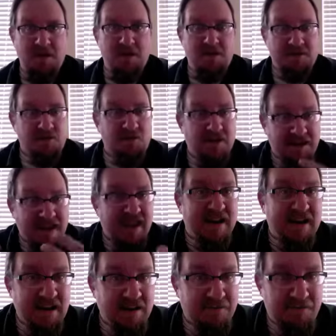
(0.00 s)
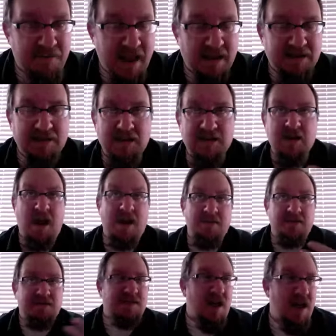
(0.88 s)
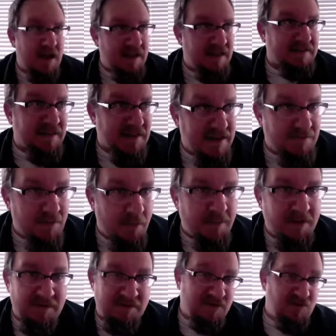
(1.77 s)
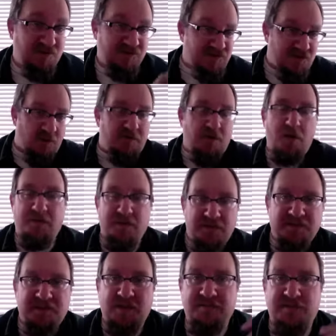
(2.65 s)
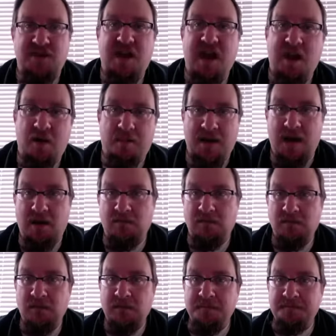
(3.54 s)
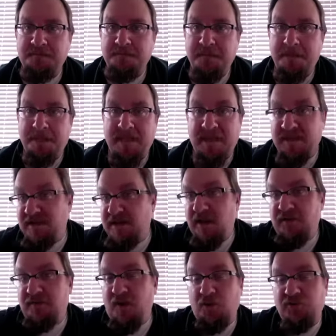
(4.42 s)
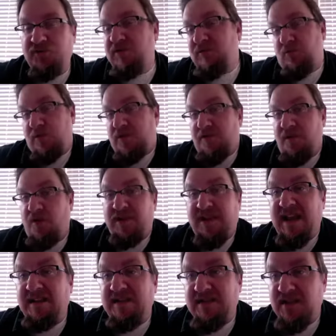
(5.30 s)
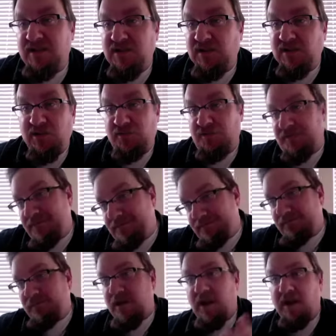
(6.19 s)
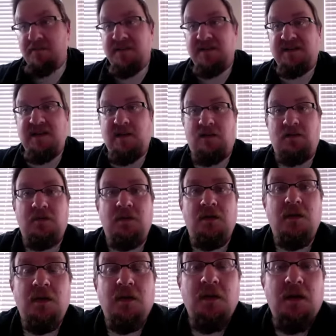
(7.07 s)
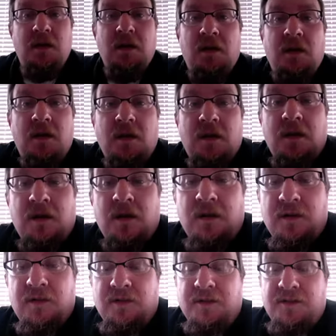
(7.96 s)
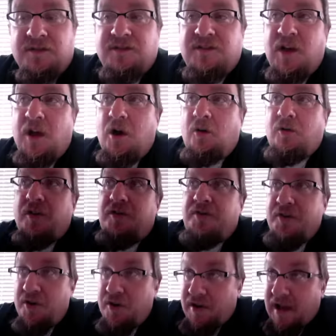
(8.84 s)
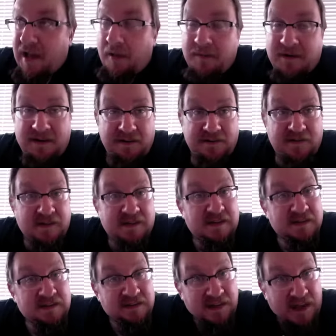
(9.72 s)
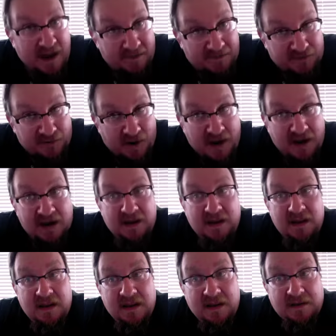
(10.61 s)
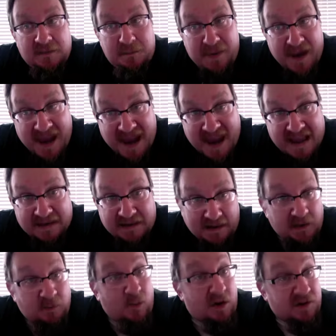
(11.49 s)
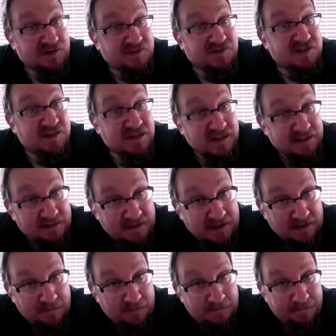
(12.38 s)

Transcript: So again, in effect, neither side has to give up anything. You just go vote for the stuff you care about. And the other votes, well, you vote against it and you lose. Okay, big deal. So the third element is that the slave trade is banned in Washington, D.C.